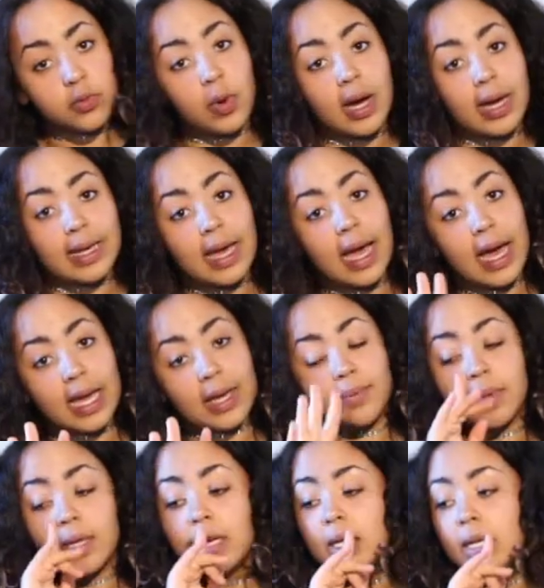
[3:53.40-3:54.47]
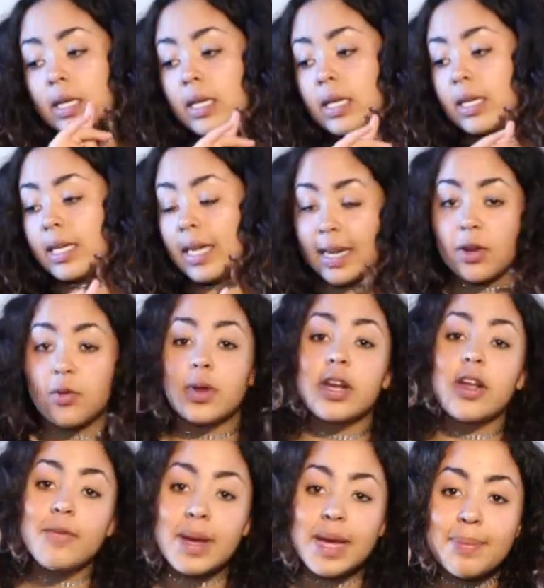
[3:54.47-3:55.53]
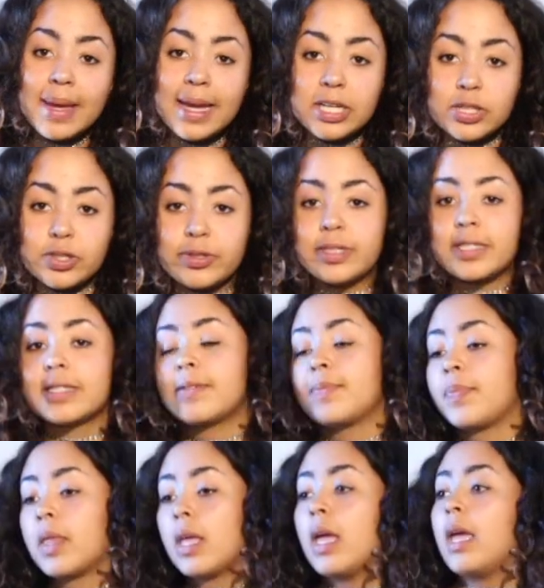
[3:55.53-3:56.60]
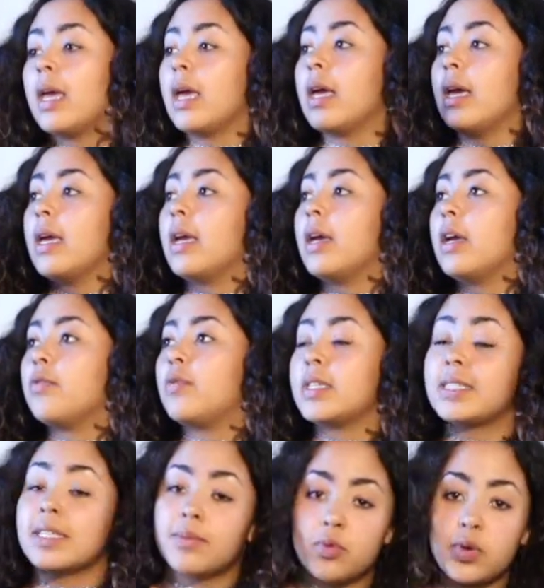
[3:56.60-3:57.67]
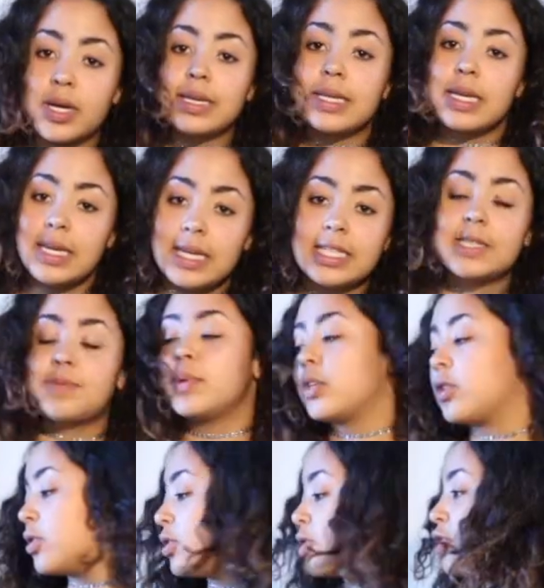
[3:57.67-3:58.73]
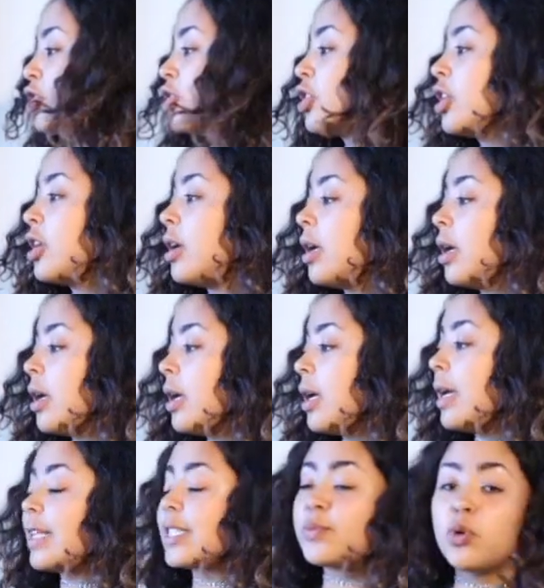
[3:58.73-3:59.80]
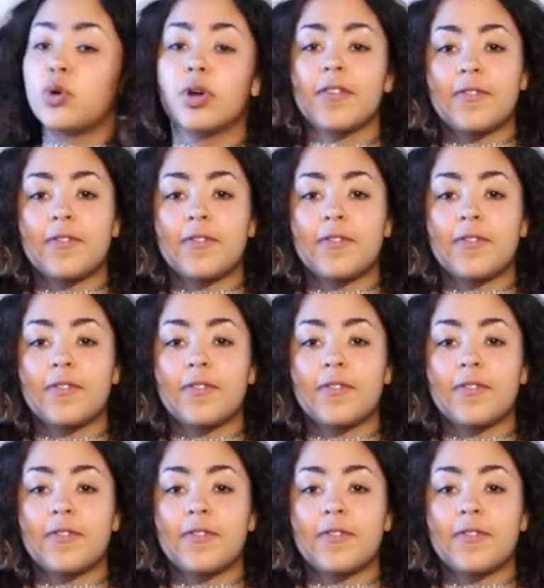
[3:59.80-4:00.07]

why I'm getting rid of my band shirts. Reason number 1 is because it's more